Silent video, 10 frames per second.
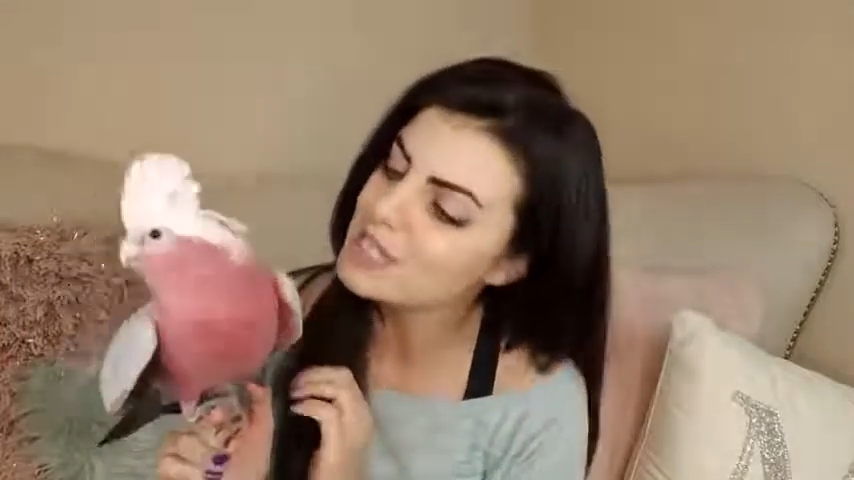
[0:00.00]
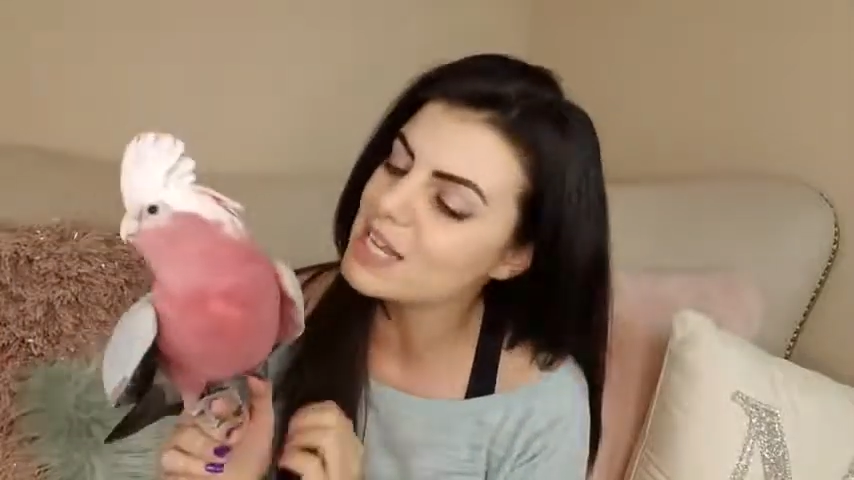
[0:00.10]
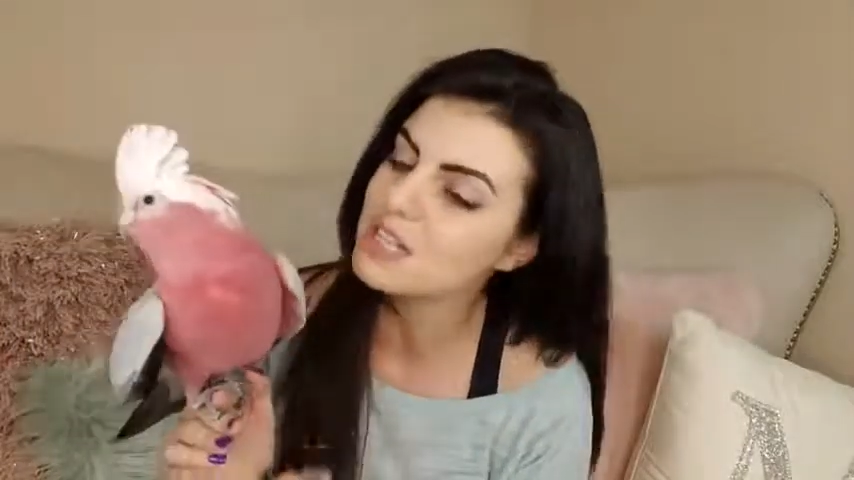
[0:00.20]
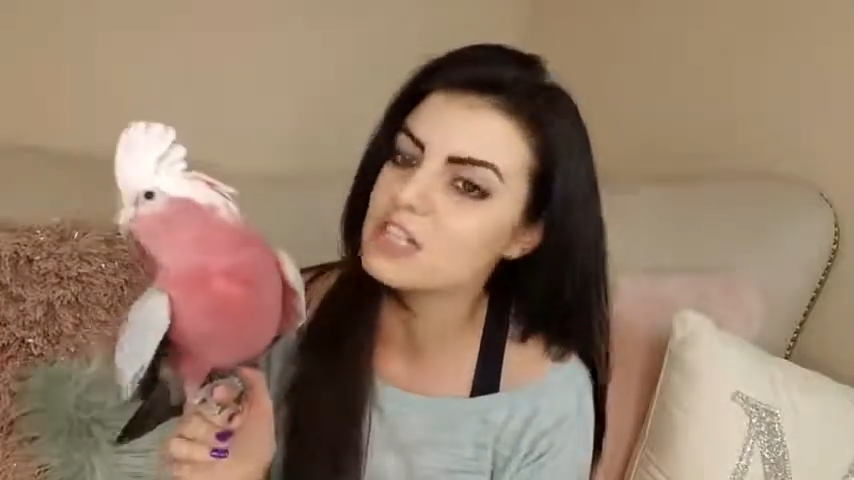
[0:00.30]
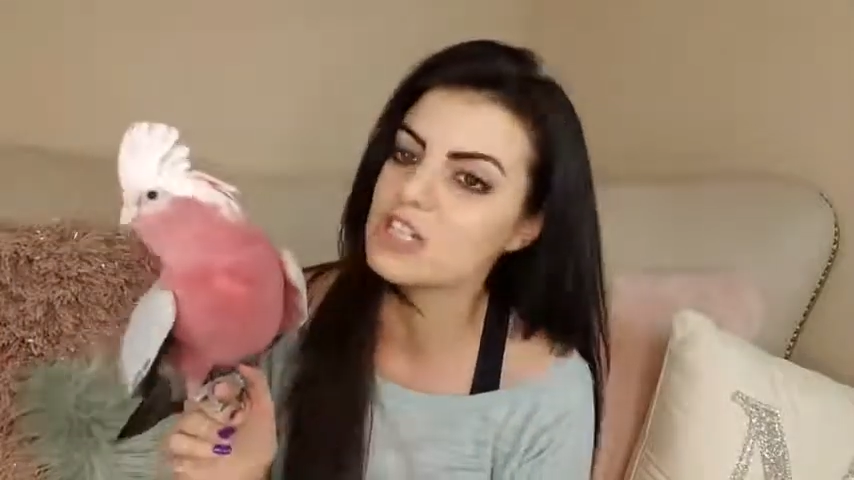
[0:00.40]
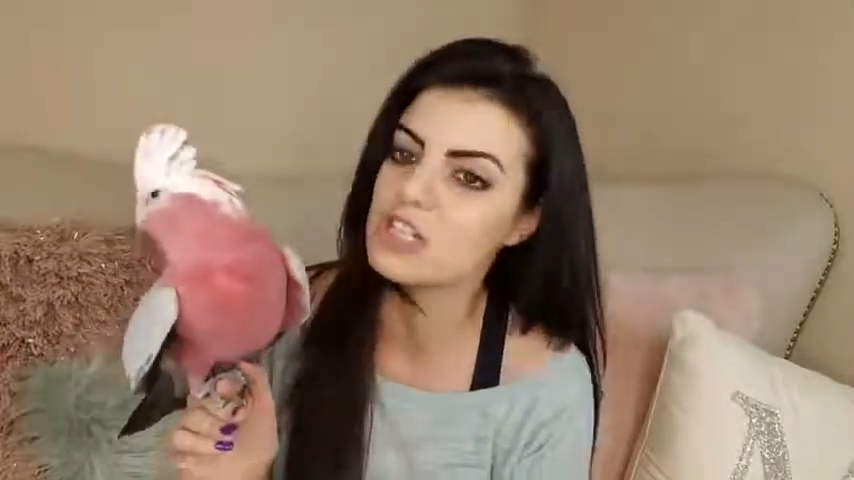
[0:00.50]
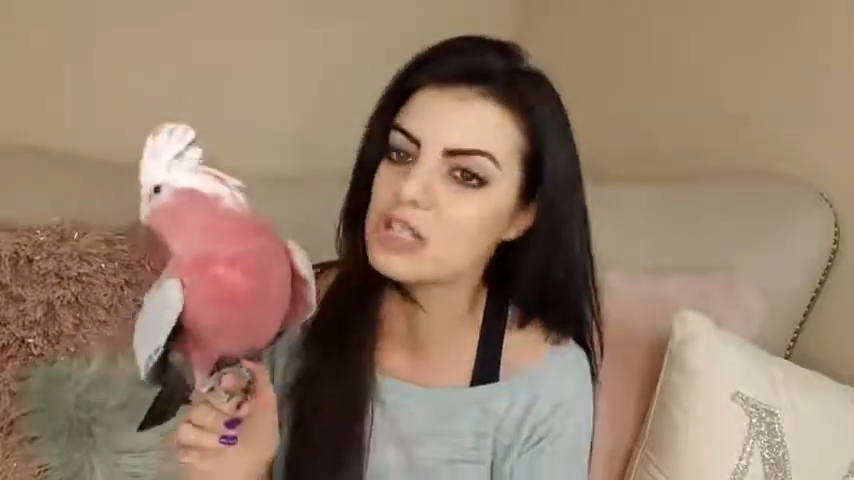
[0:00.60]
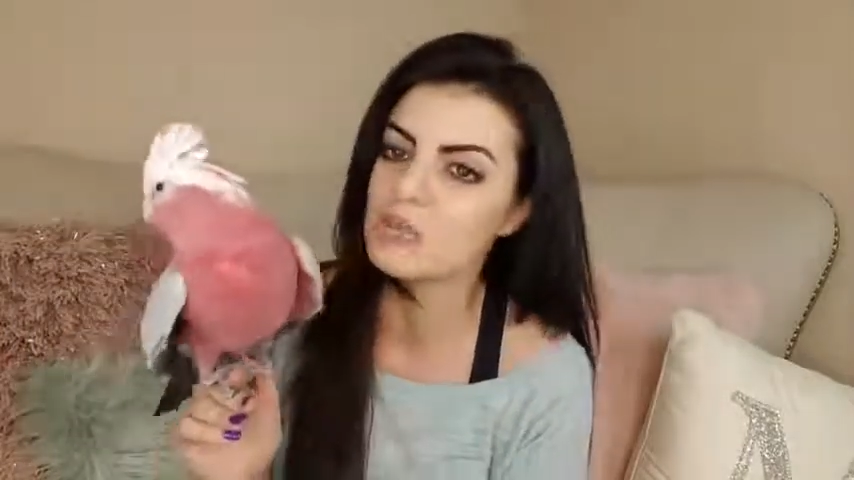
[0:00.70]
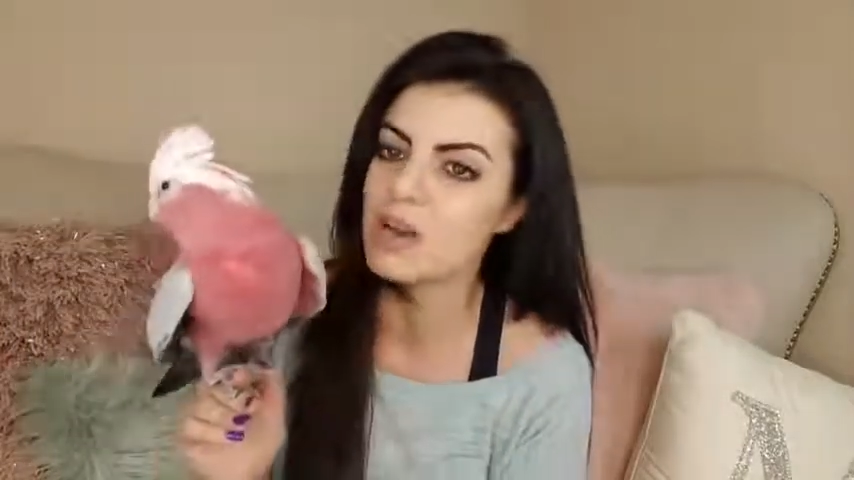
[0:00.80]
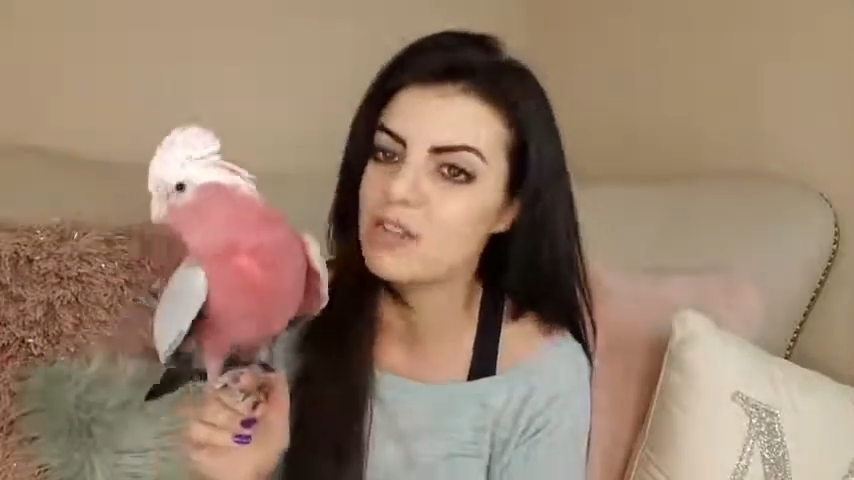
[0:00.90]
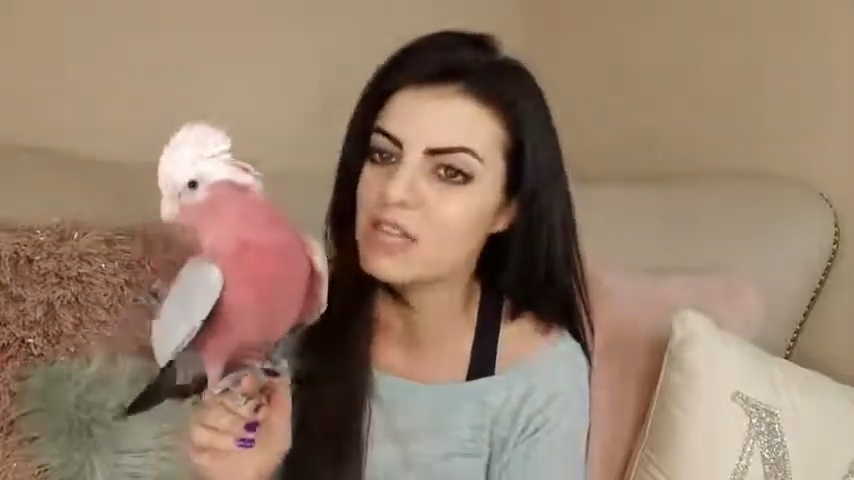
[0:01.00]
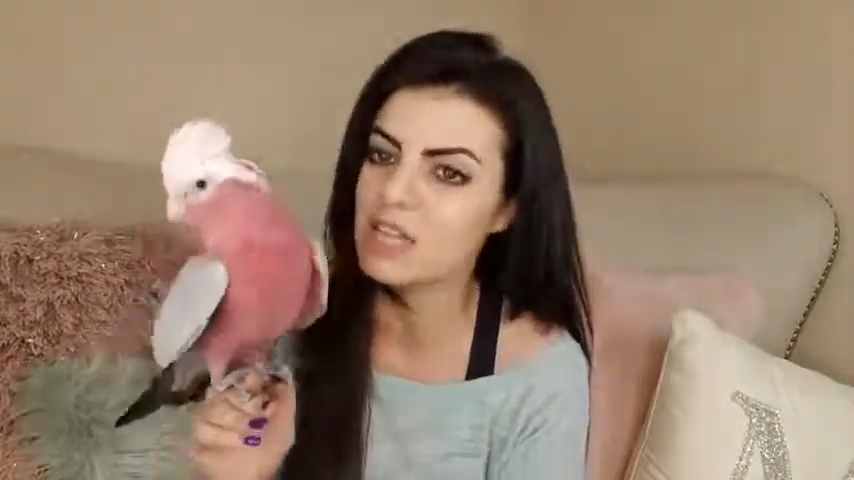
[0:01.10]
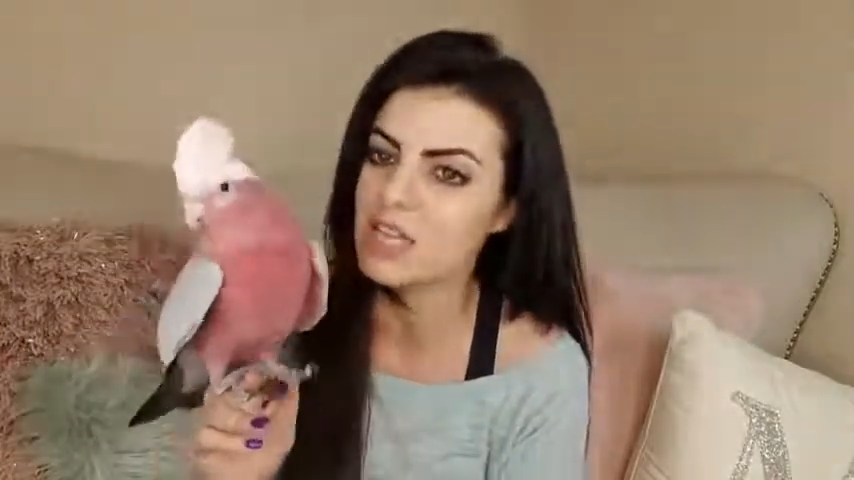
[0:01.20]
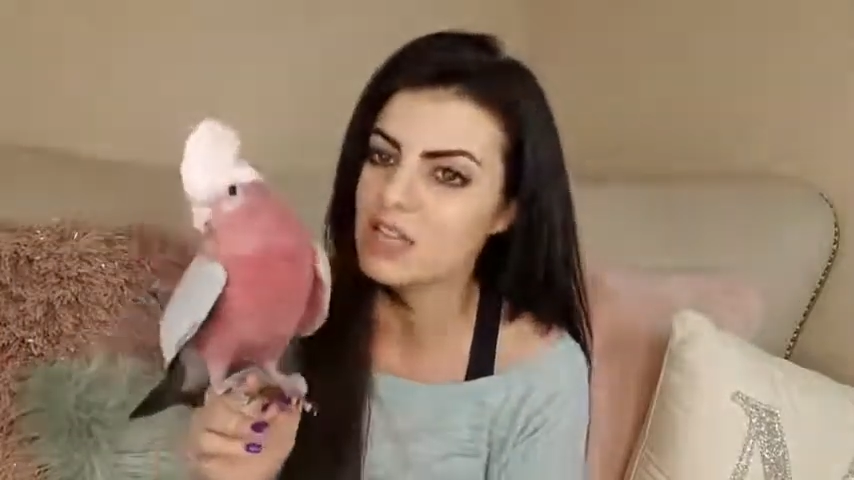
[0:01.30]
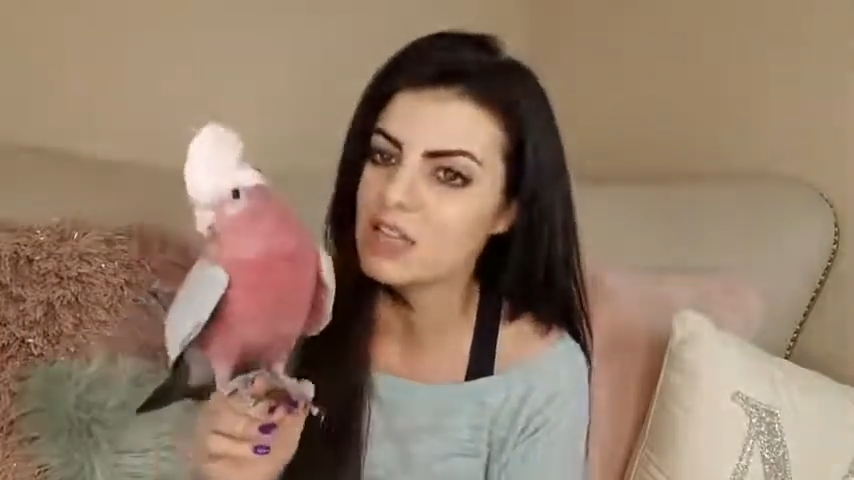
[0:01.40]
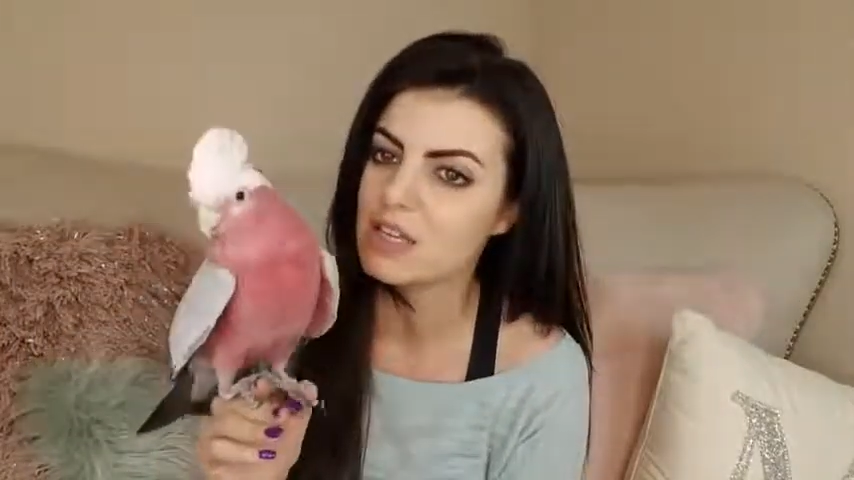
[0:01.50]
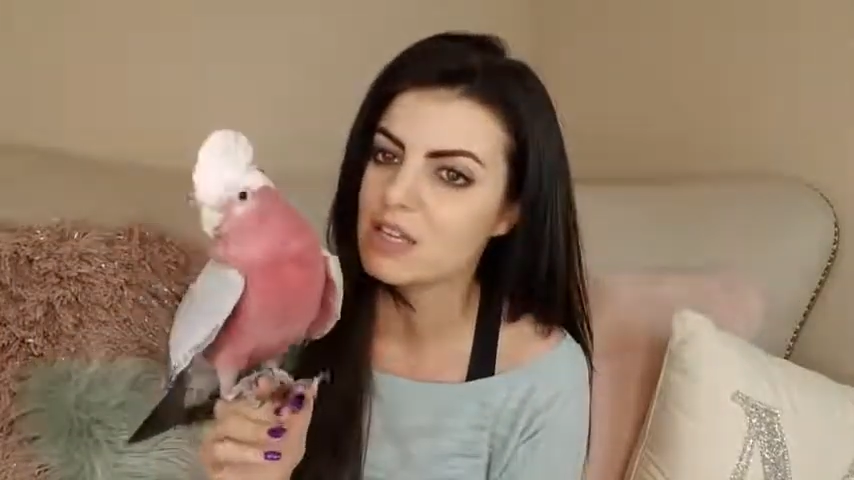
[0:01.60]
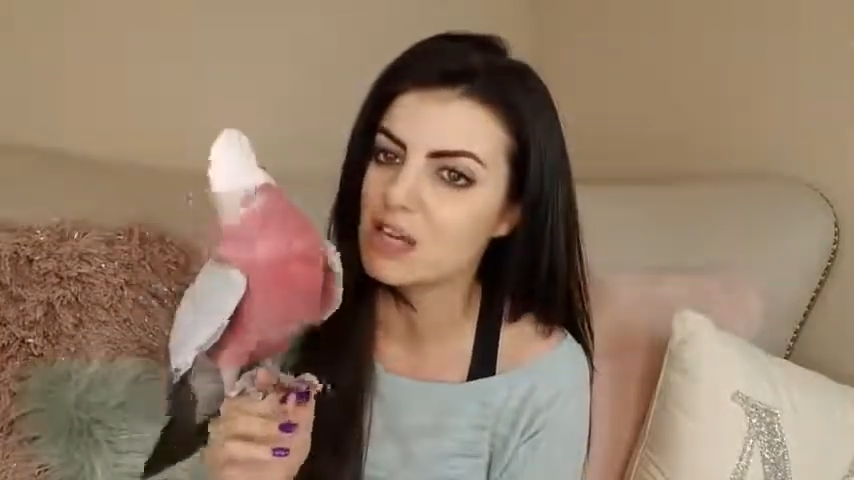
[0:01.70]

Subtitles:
intelligent, right, Vinny?